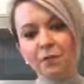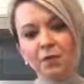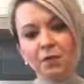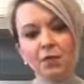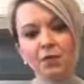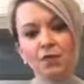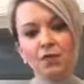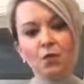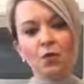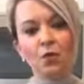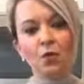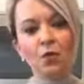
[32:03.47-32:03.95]

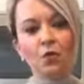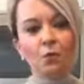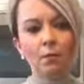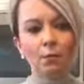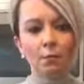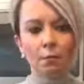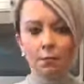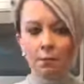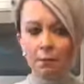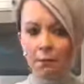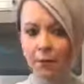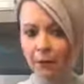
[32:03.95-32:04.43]
So
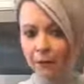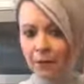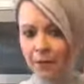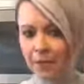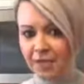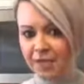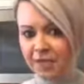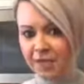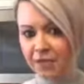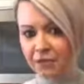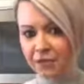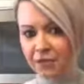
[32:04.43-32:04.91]
my
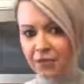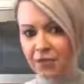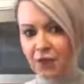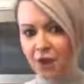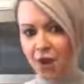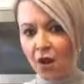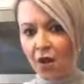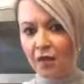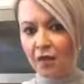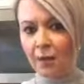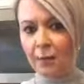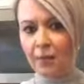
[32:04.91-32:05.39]
reason for
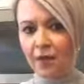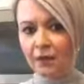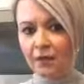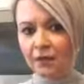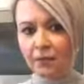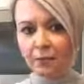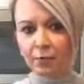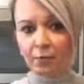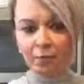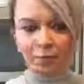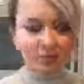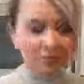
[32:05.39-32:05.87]
talking about the
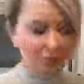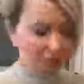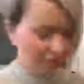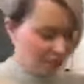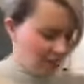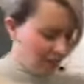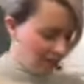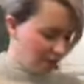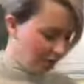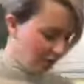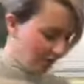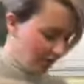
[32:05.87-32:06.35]
boots and
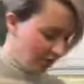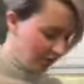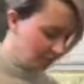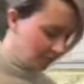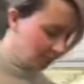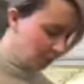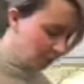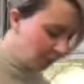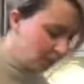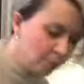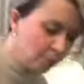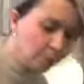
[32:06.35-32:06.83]
the
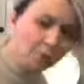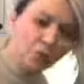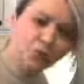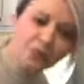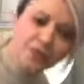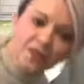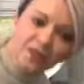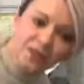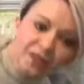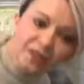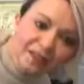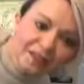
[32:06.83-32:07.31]
investment in the
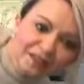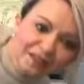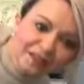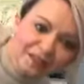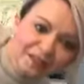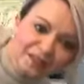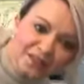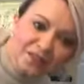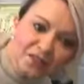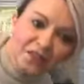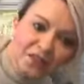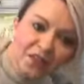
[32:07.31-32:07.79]
boots at the end of
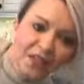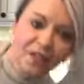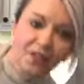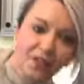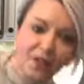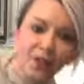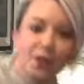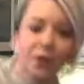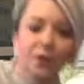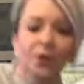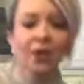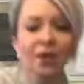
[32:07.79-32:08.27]
this
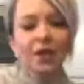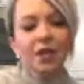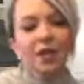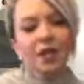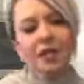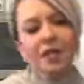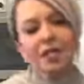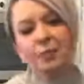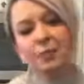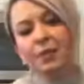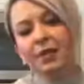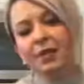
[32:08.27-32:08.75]
video
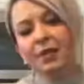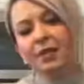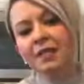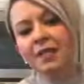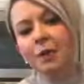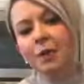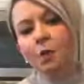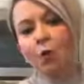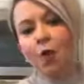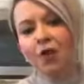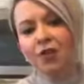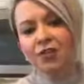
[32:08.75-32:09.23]
is because
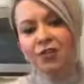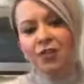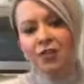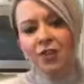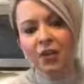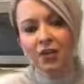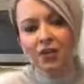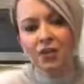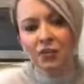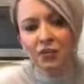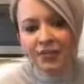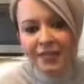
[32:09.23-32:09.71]
I want you to
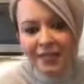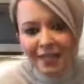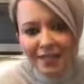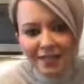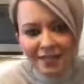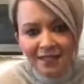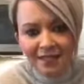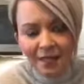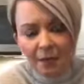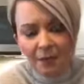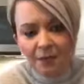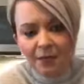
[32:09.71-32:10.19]

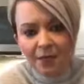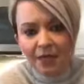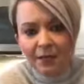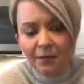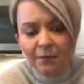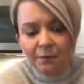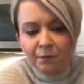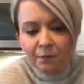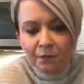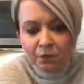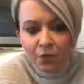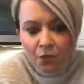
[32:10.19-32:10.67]
understand
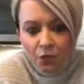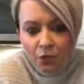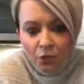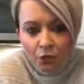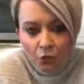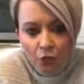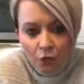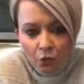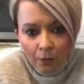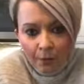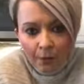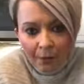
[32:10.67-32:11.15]
something.
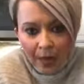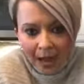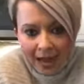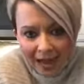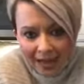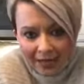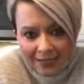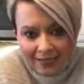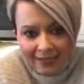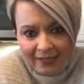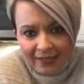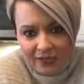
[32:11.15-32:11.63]
Your
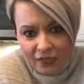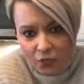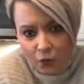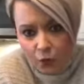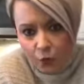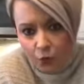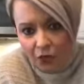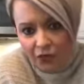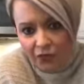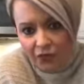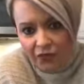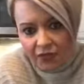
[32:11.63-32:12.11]
body is
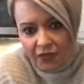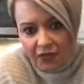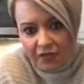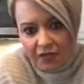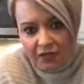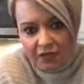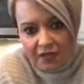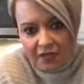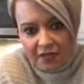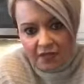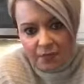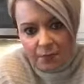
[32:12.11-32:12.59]
worth the
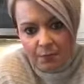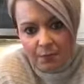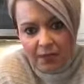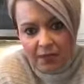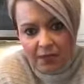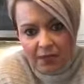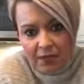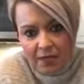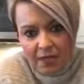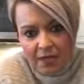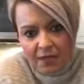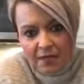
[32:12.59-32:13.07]

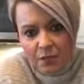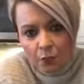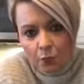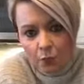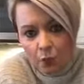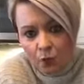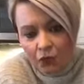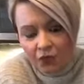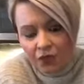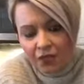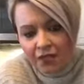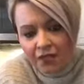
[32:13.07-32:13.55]
investment. It's
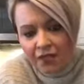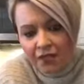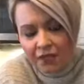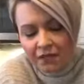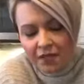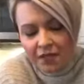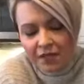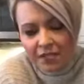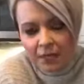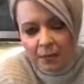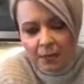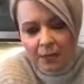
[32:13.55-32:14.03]
worth the
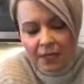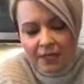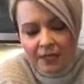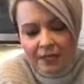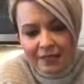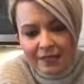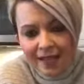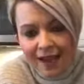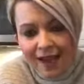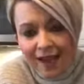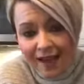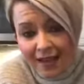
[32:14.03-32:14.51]
investment
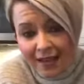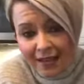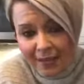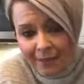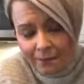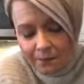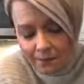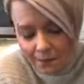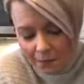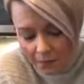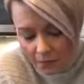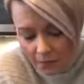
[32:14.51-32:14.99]
in
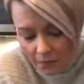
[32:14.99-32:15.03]
time.